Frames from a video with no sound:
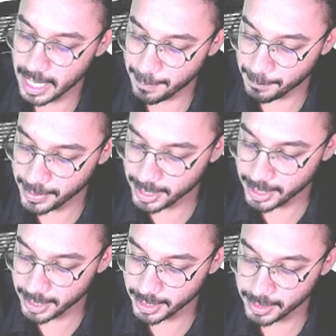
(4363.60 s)
appear
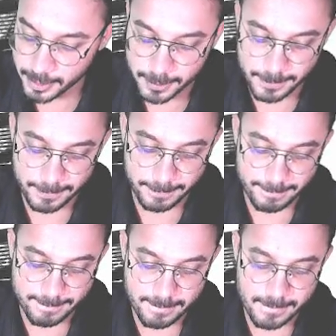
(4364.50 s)
in
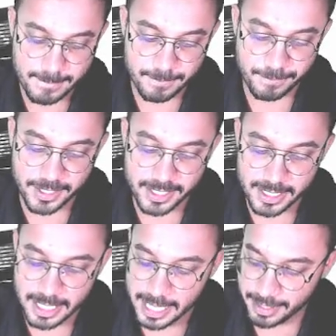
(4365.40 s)

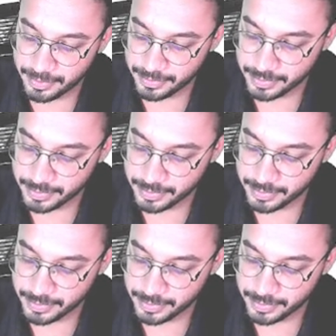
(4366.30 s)
fetal life.